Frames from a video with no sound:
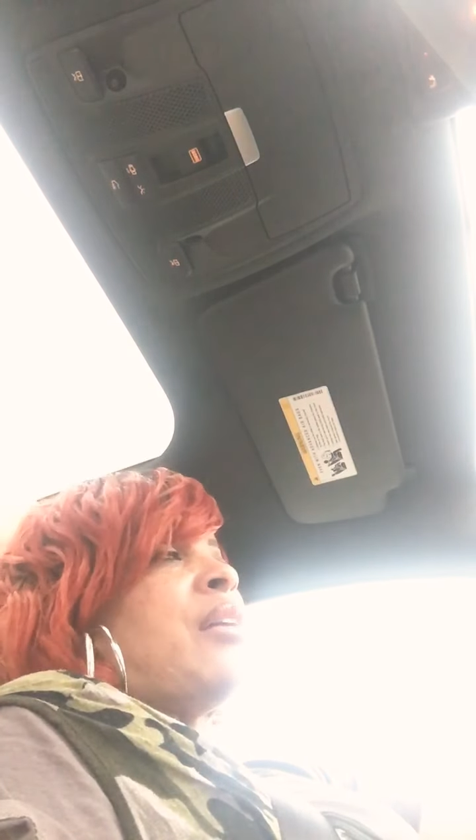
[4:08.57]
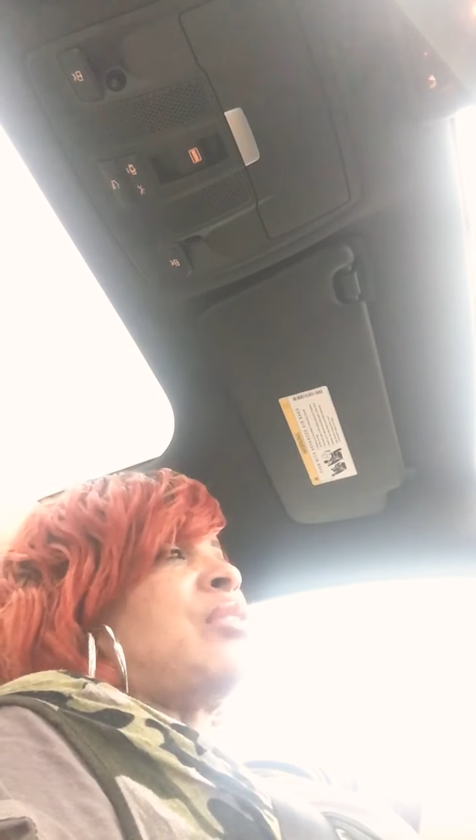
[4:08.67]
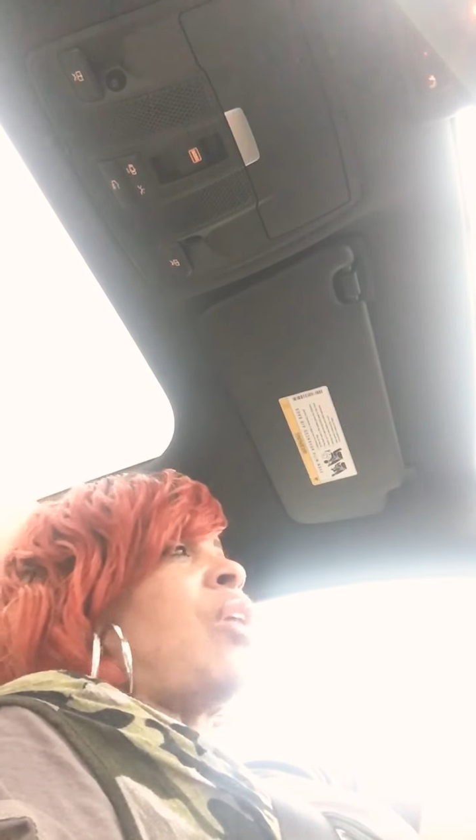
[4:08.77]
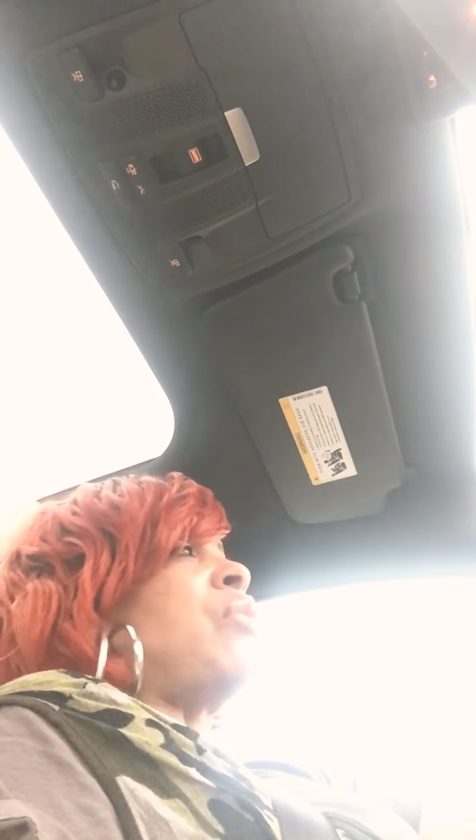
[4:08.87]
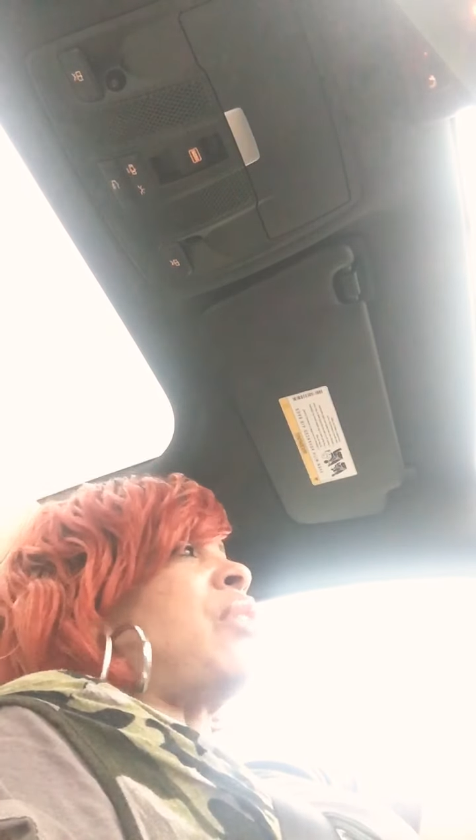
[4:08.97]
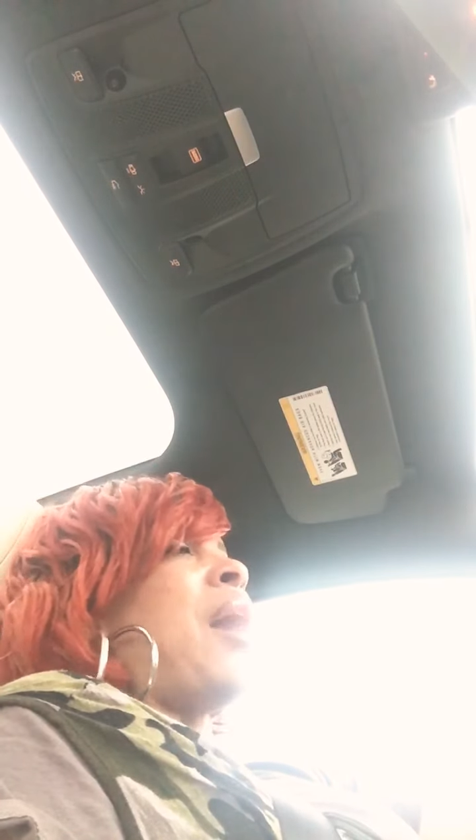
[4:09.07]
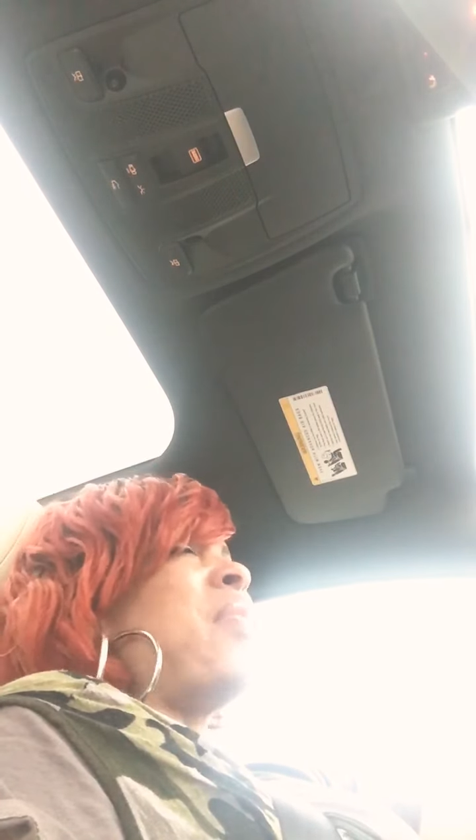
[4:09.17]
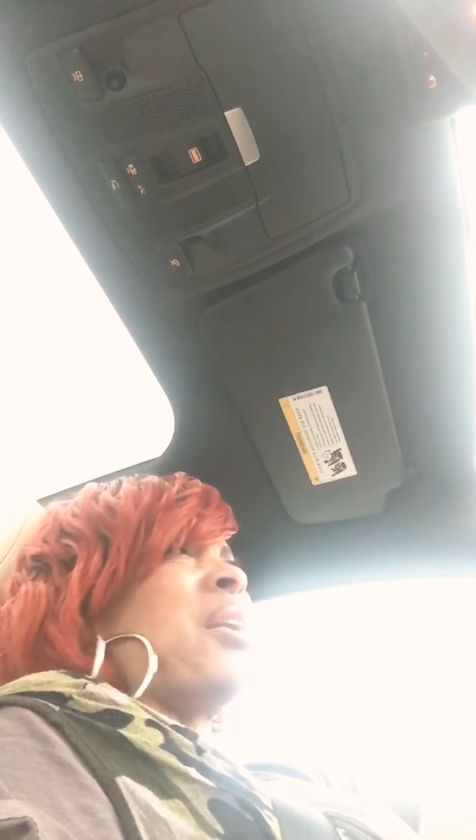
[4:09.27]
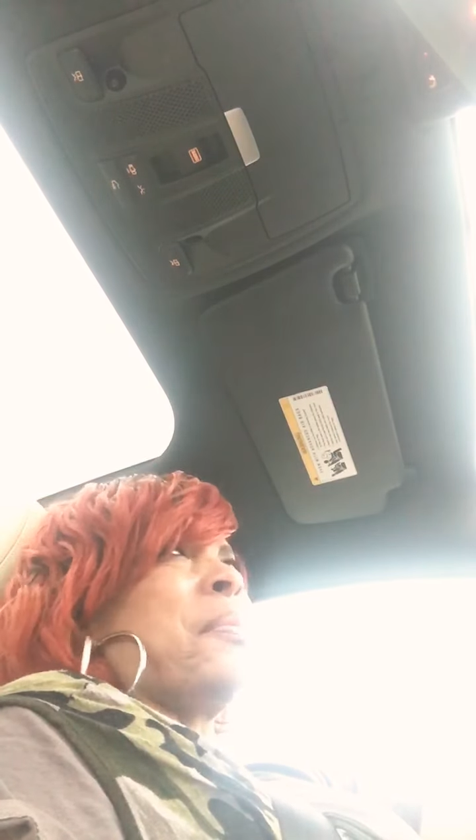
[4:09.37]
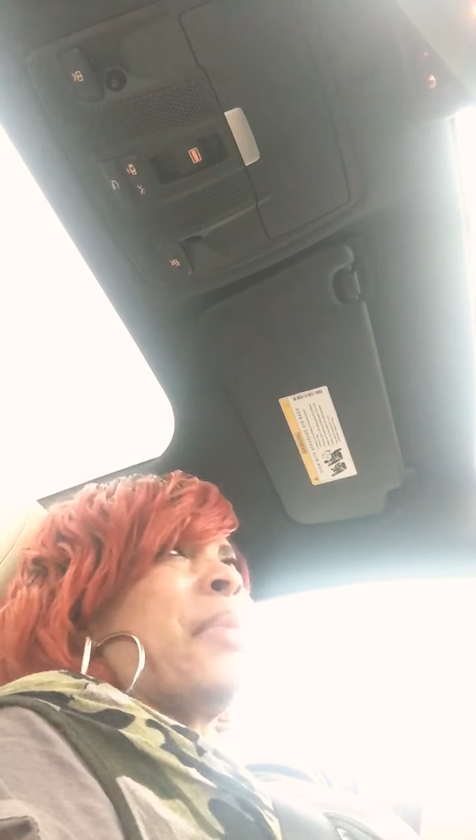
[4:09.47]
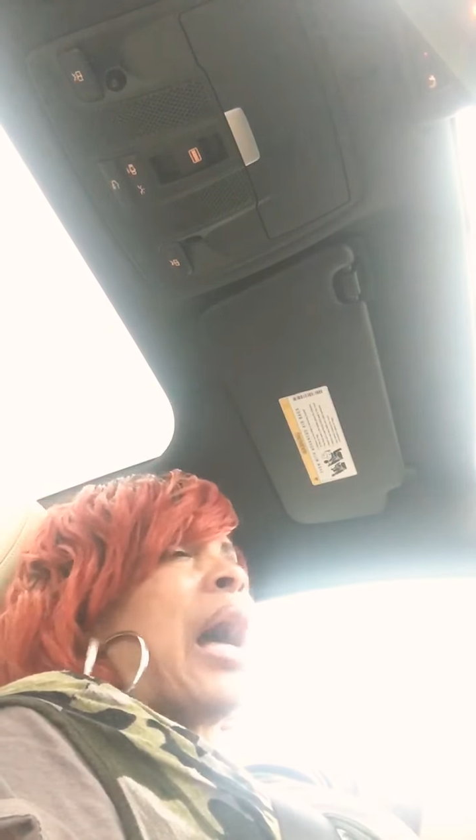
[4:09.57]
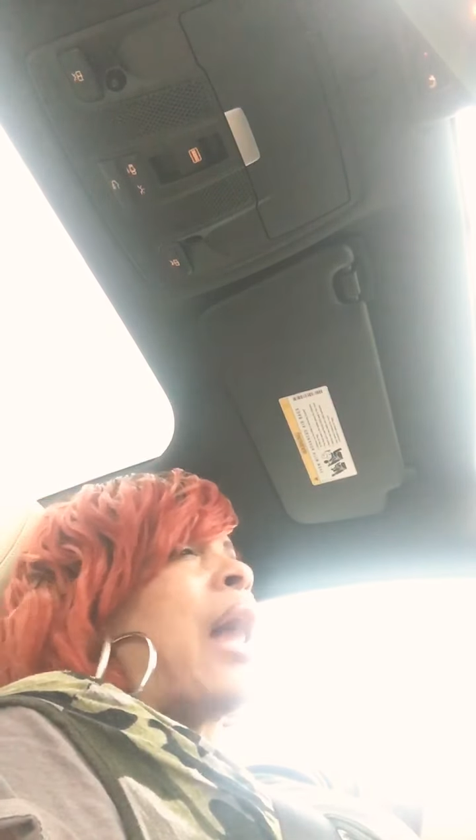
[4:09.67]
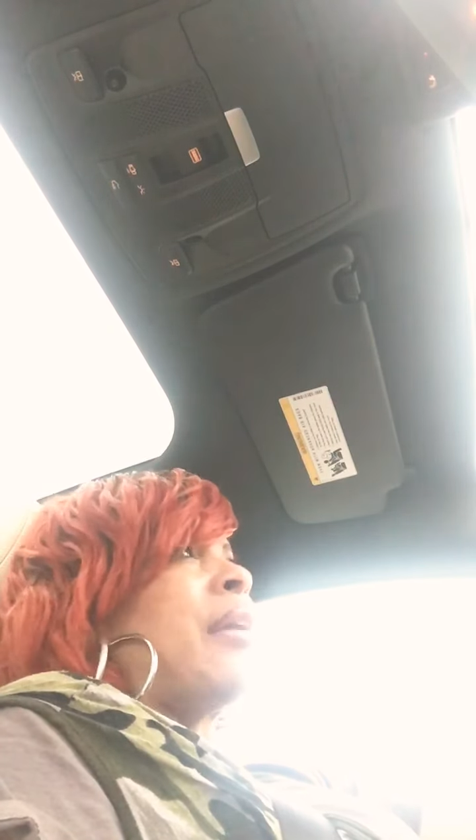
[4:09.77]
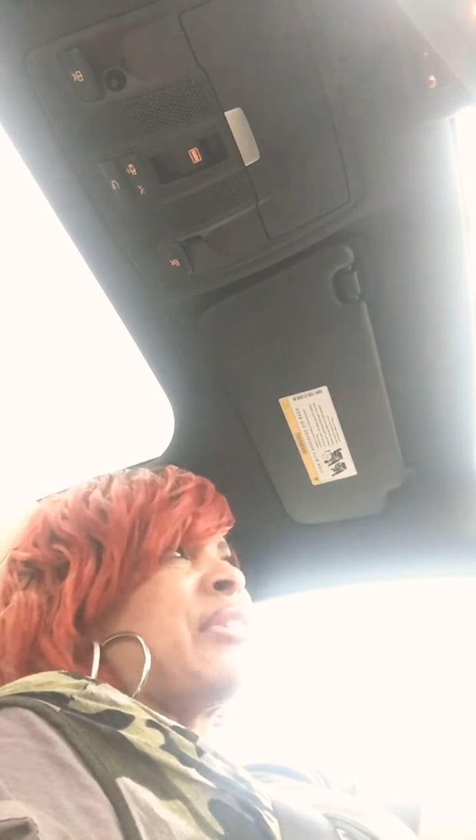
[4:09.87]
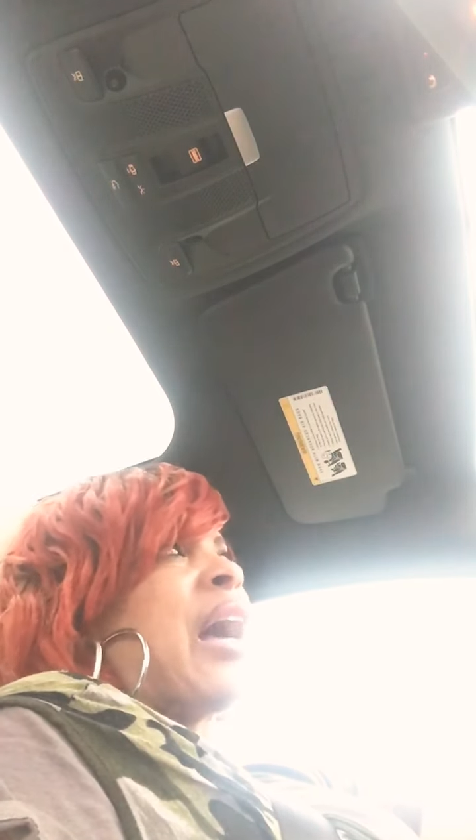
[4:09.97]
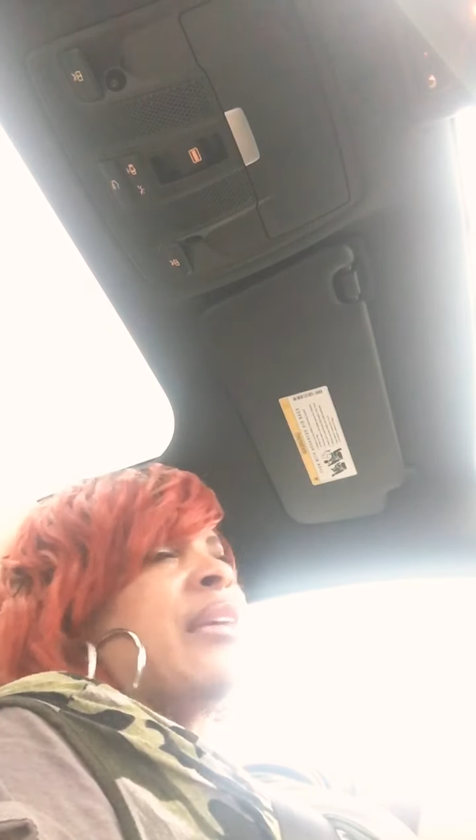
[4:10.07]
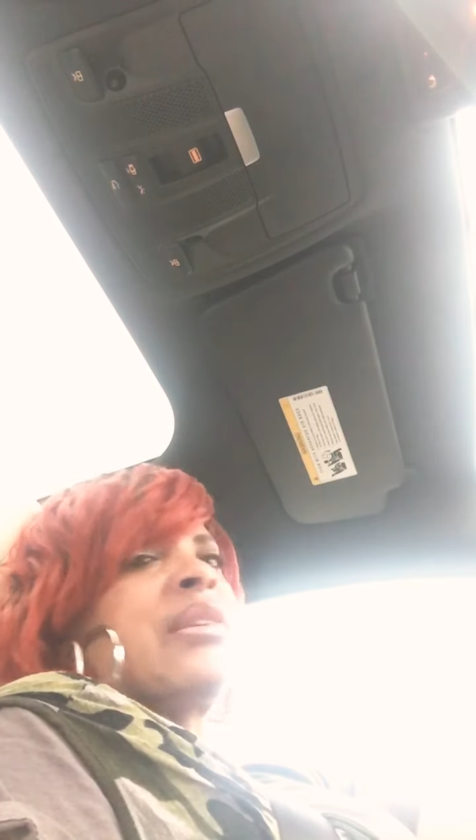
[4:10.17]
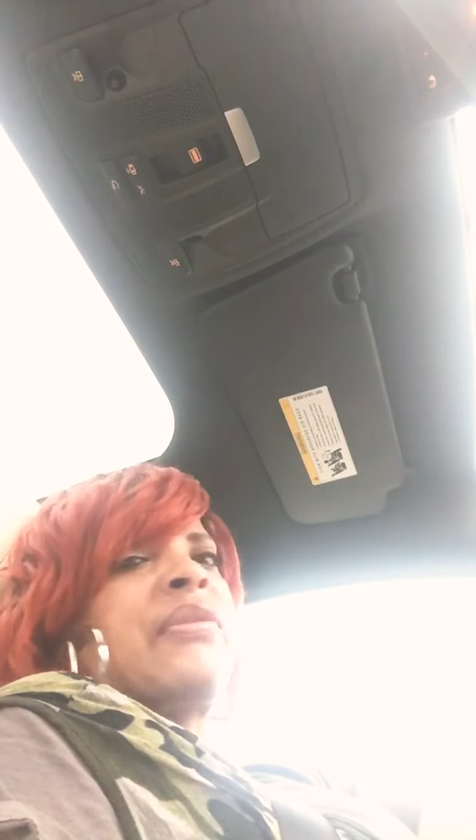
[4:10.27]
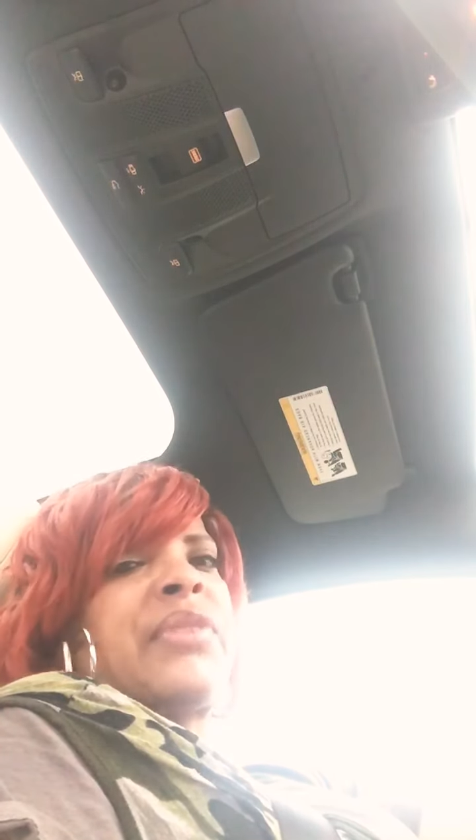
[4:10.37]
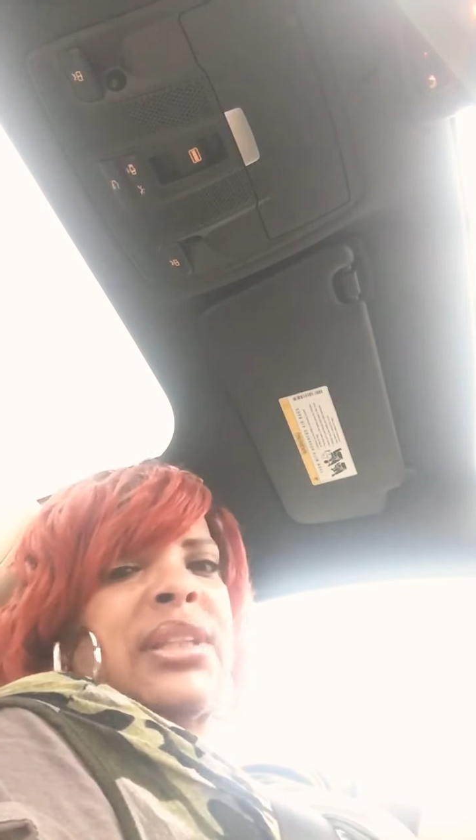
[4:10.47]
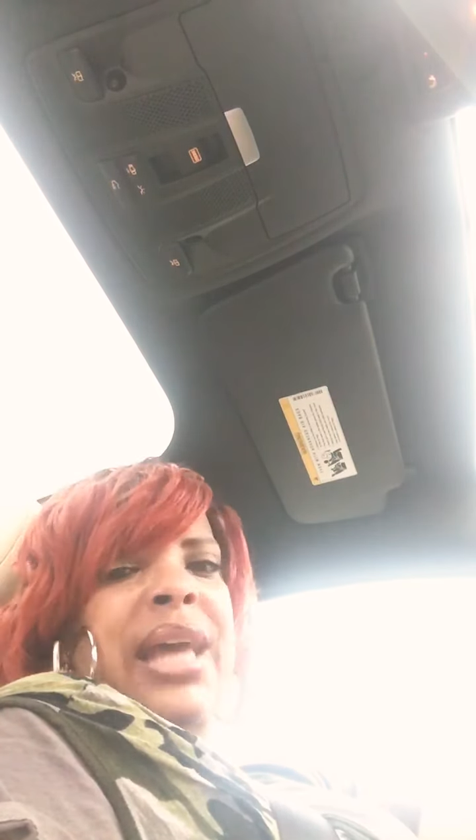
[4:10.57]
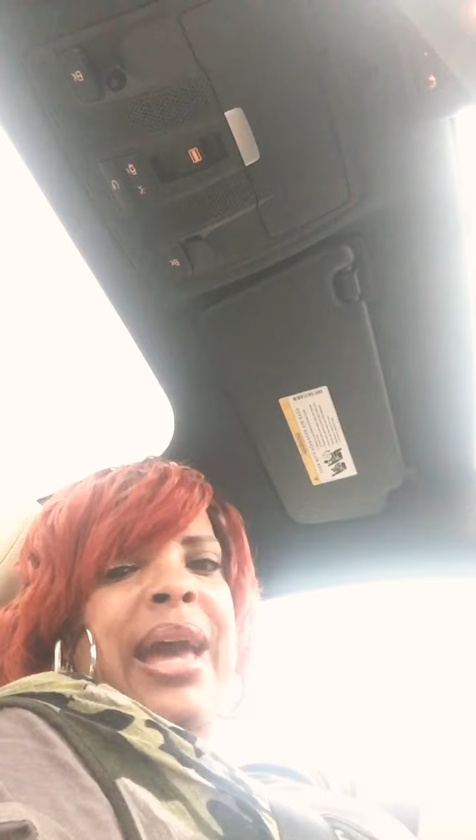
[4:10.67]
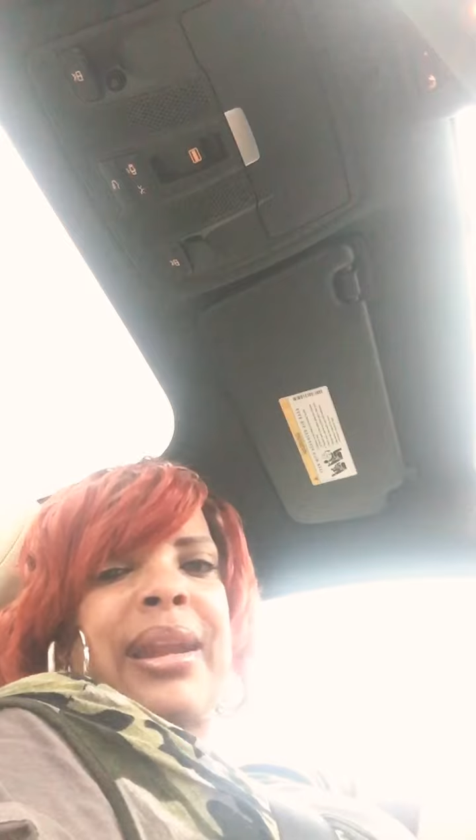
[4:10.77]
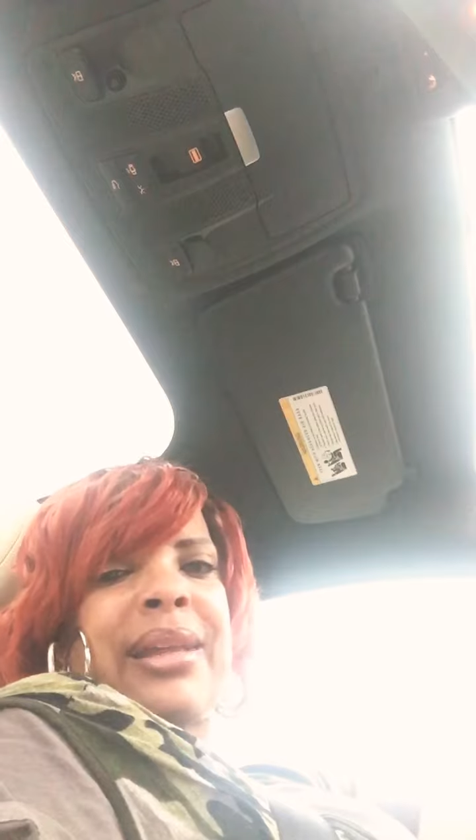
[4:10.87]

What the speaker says: adult. I'm not apologizing for that.